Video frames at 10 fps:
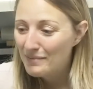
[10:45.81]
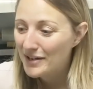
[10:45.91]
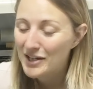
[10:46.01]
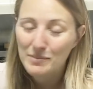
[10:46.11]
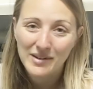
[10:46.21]

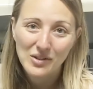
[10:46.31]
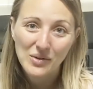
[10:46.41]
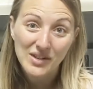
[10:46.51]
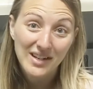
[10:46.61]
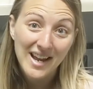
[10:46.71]
It could have been
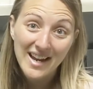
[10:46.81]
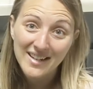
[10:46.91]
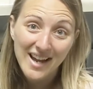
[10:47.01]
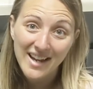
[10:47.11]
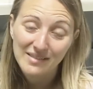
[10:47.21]
closer to
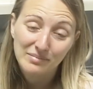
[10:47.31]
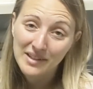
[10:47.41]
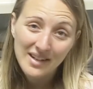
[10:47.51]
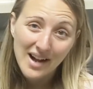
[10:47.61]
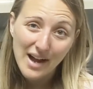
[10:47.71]
8. I
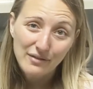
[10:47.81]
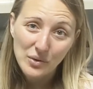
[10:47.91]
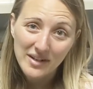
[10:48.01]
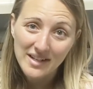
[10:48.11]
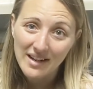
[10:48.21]
have
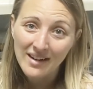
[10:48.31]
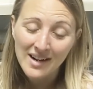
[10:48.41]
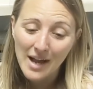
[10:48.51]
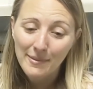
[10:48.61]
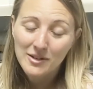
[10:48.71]
no idea.
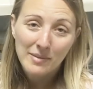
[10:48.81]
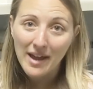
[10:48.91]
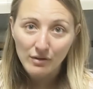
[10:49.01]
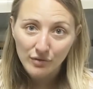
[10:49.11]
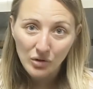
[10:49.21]
I picked a
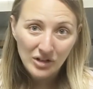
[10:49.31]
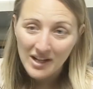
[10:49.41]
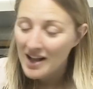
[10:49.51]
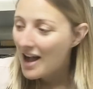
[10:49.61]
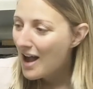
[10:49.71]
bag full.
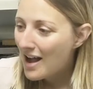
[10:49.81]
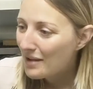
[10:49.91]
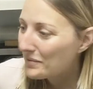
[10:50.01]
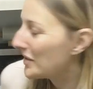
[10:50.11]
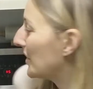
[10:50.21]

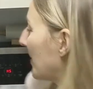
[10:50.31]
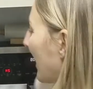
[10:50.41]
So